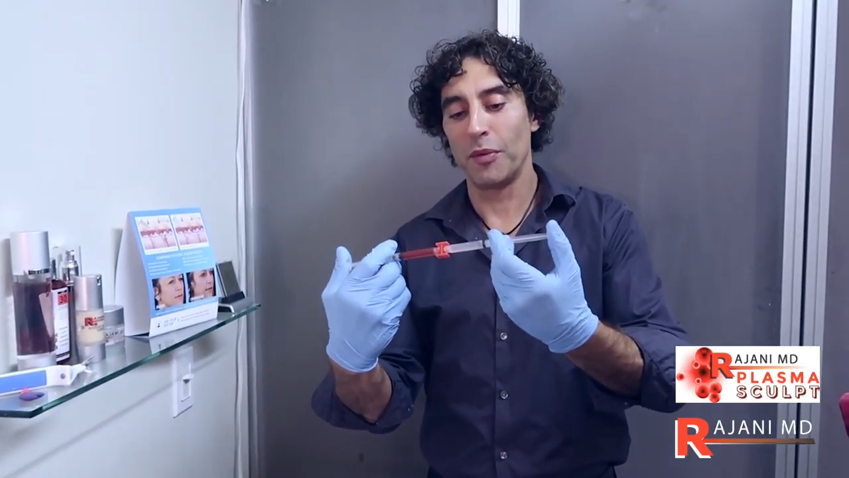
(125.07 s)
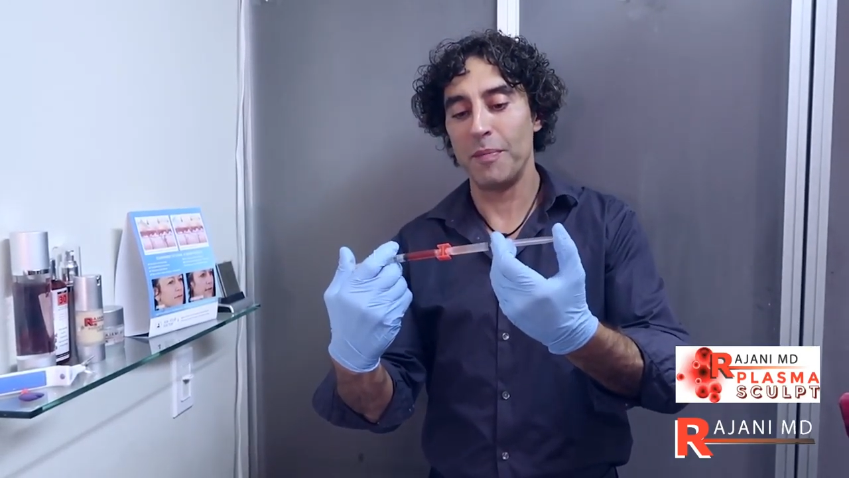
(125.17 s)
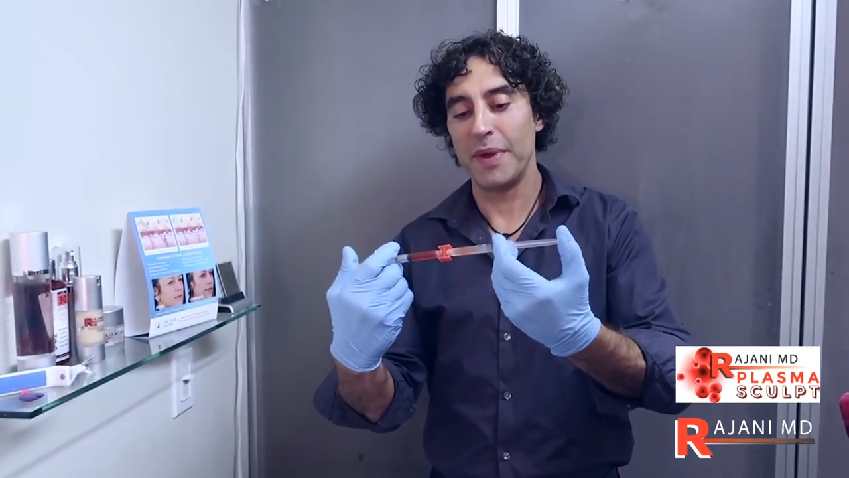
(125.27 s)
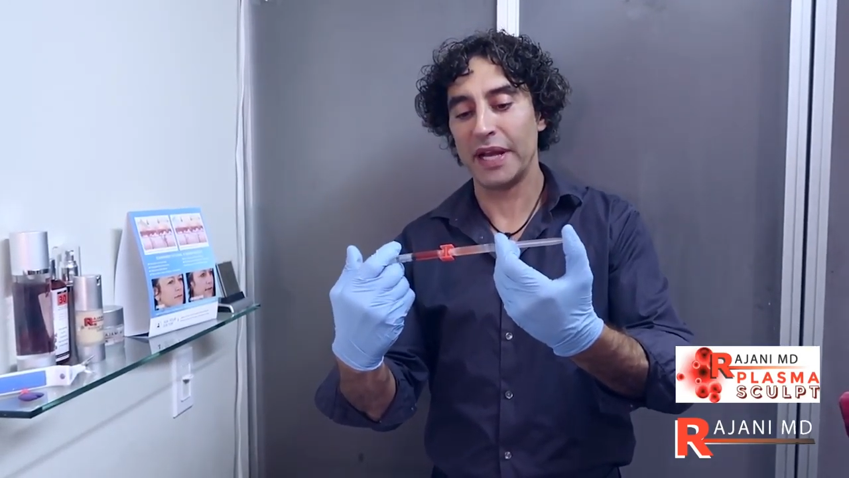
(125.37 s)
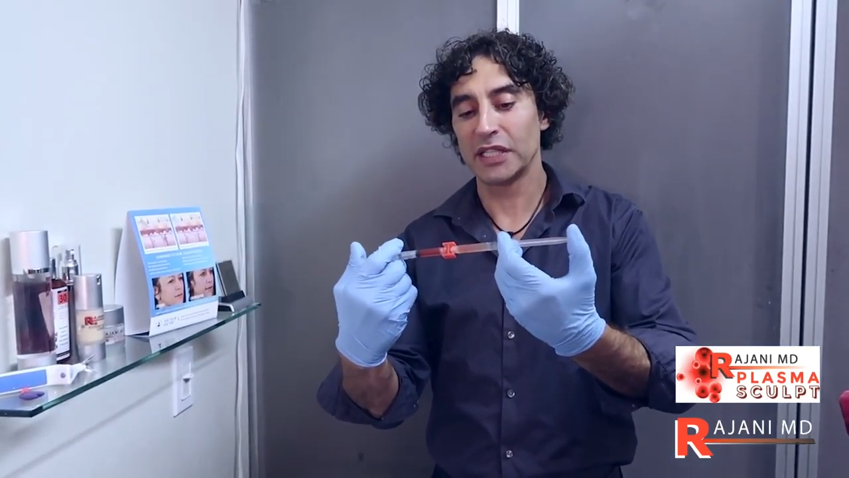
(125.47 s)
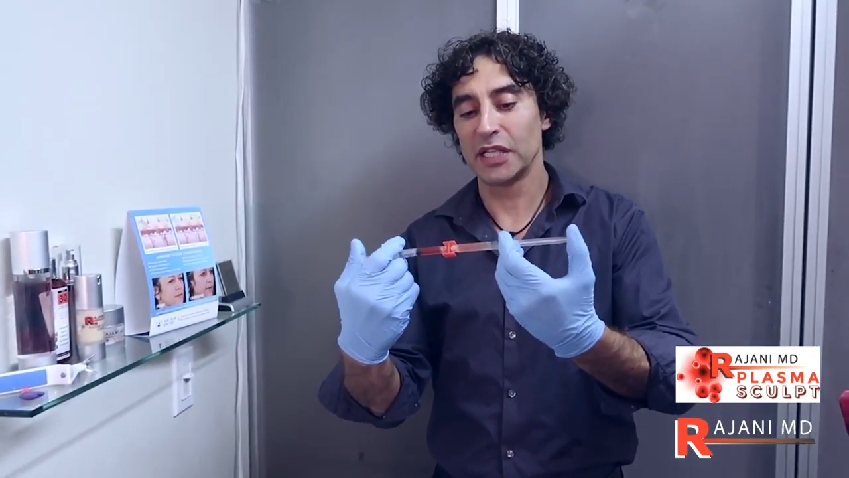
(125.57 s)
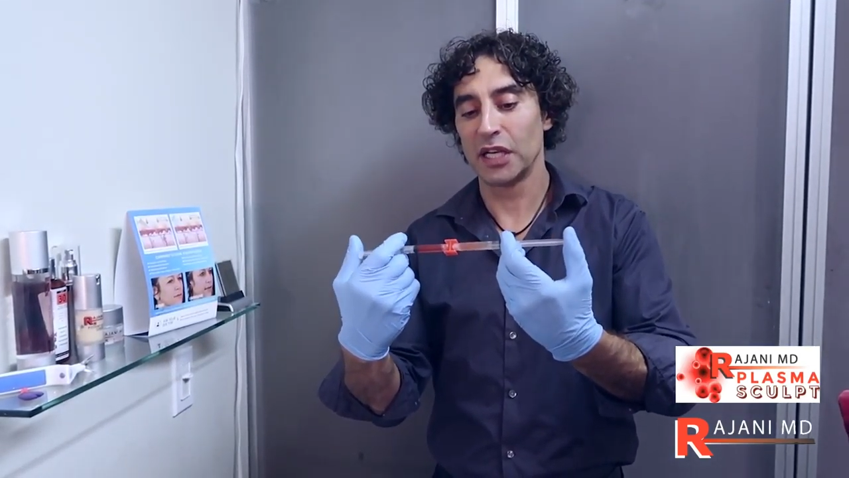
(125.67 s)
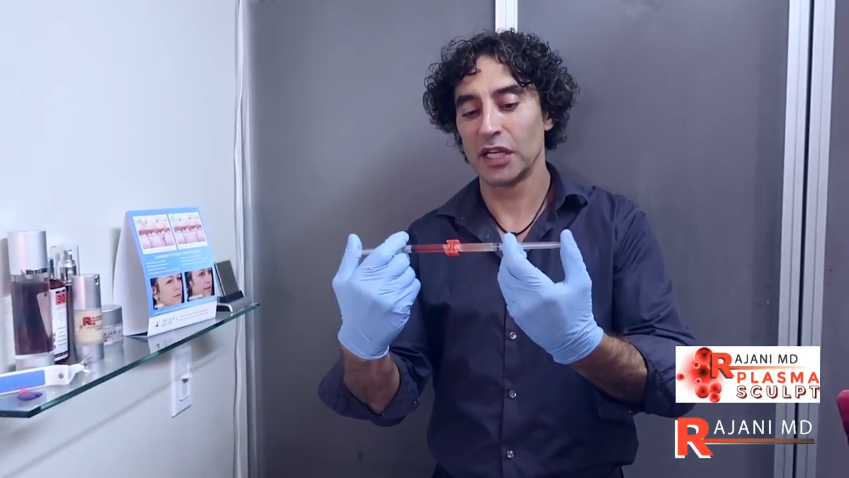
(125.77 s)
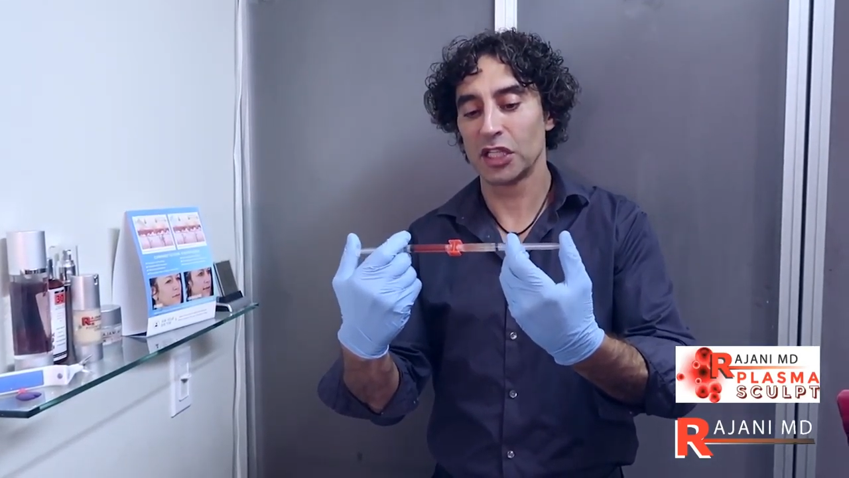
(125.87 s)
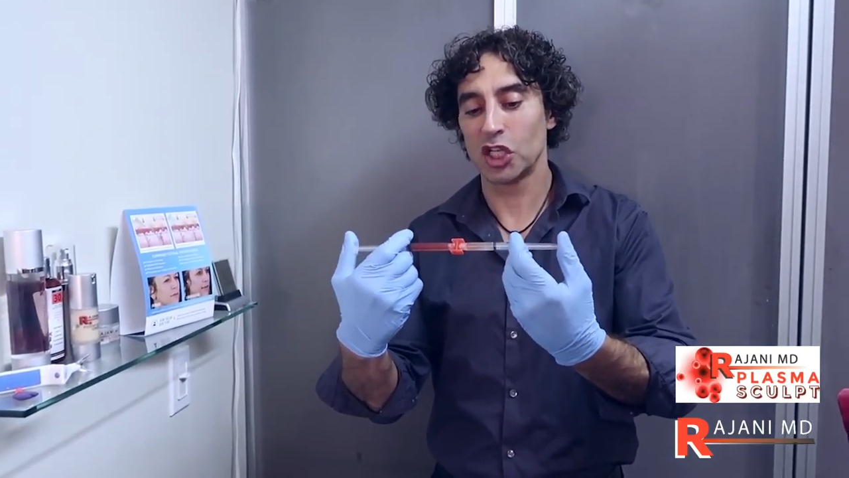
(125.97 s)
mix
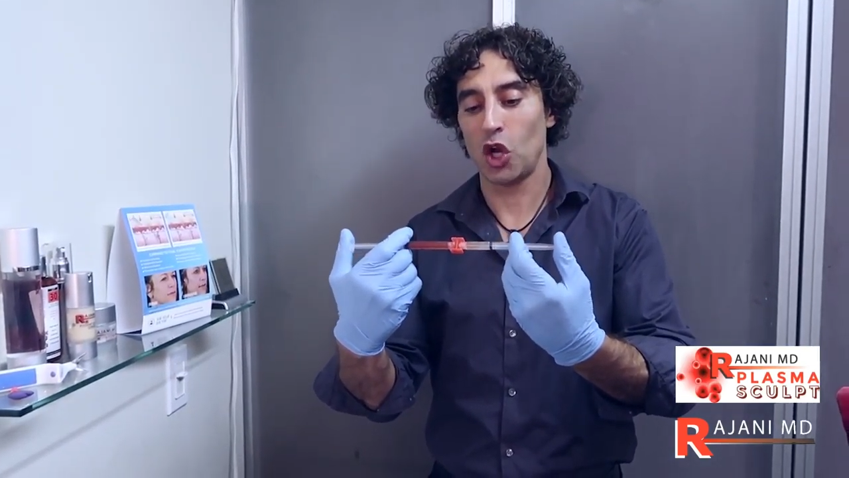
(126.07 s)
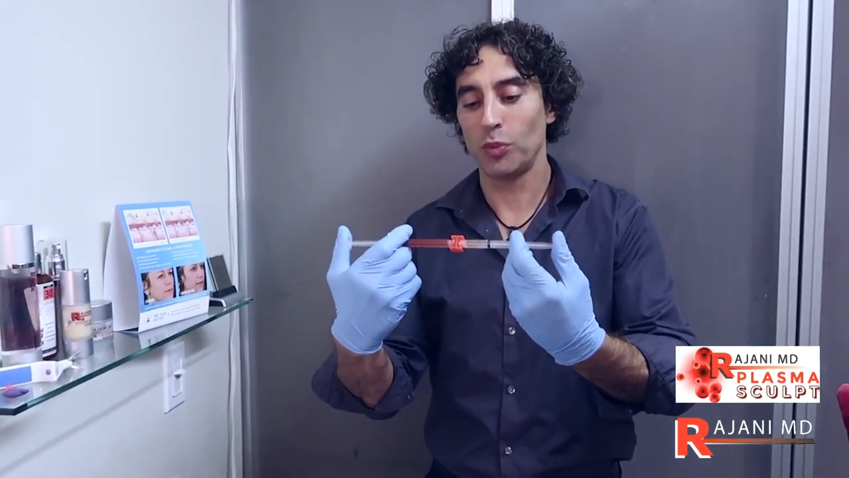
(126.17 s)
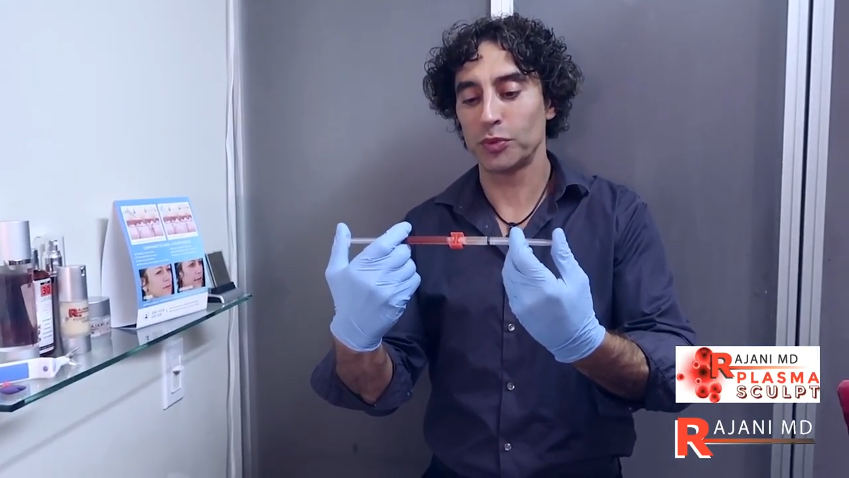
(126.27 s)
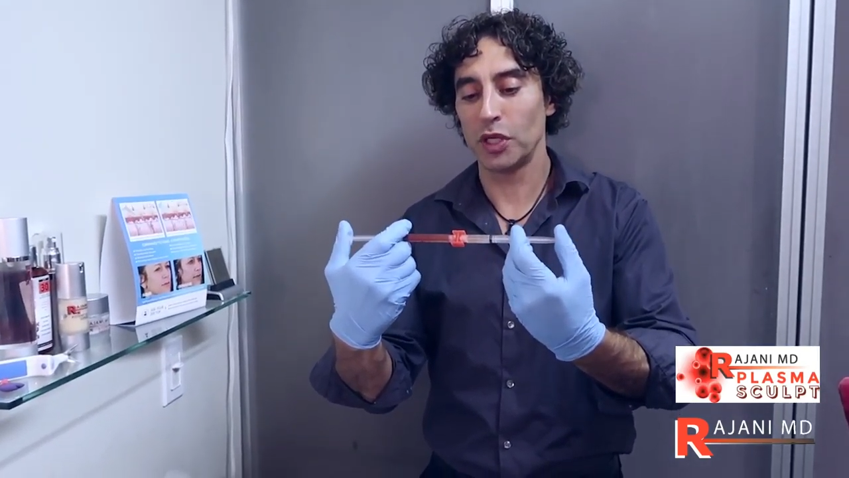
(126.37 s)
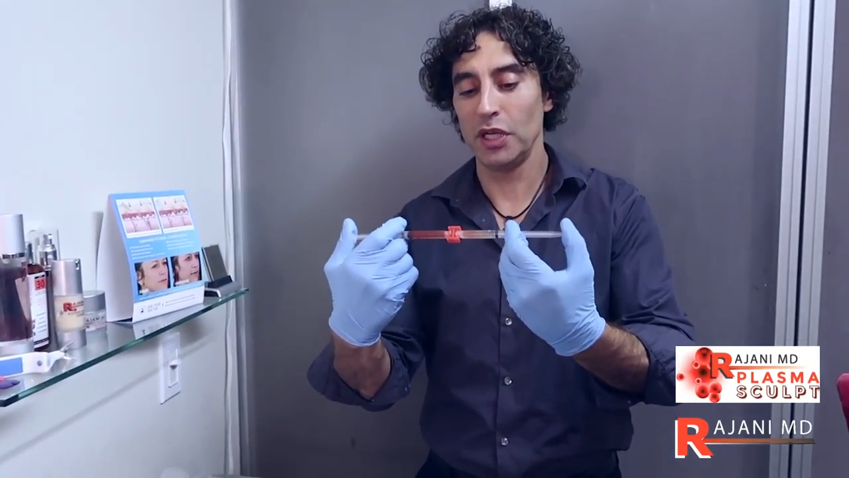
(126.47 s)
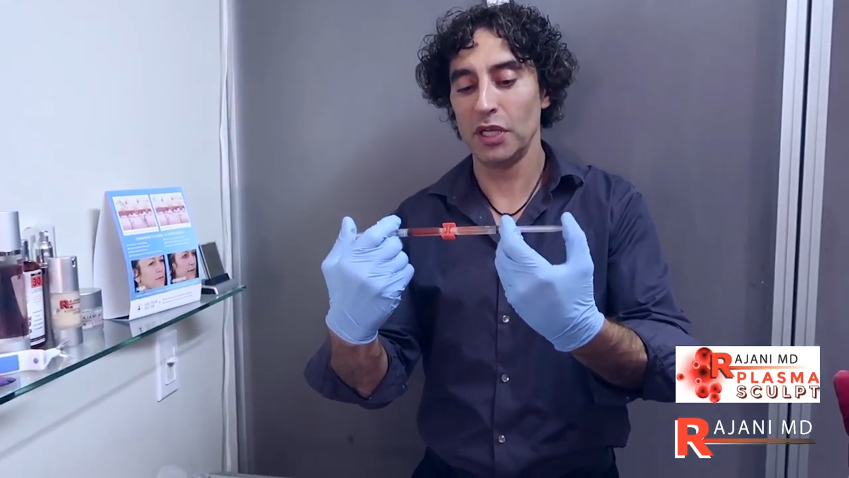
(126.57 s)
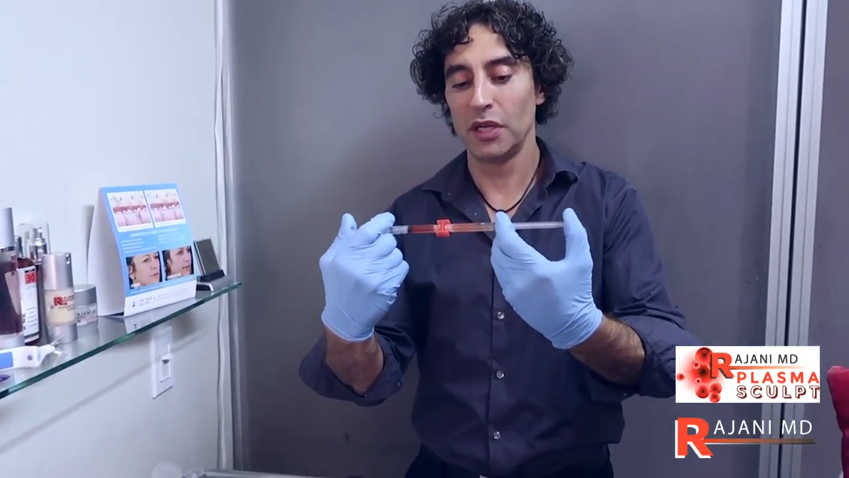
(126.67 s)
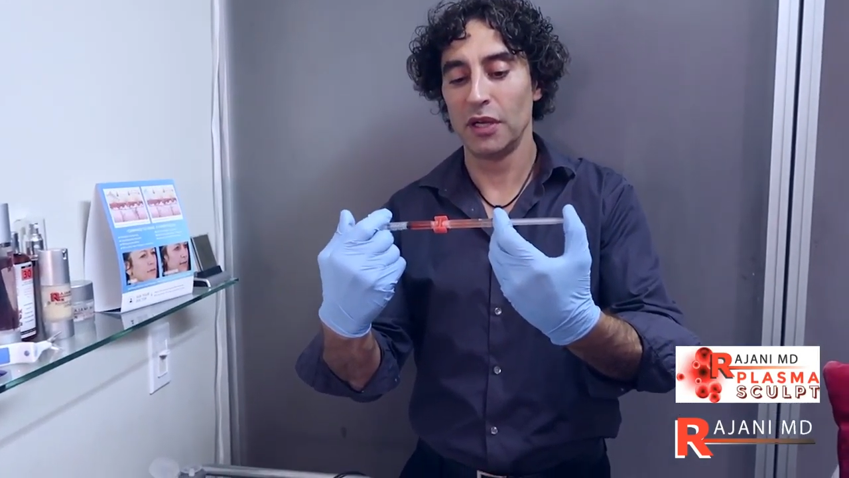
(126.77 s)
Sculptra